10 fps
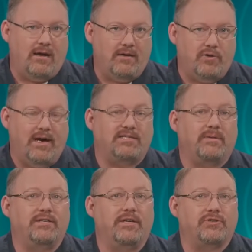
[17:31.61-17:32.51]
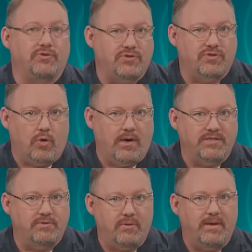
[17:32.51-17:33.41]
create some additional storage.
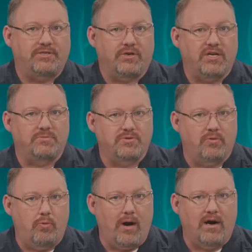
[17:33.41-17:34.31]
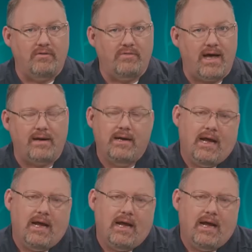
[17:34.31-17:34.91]
So we want to make sure customers are aware of that.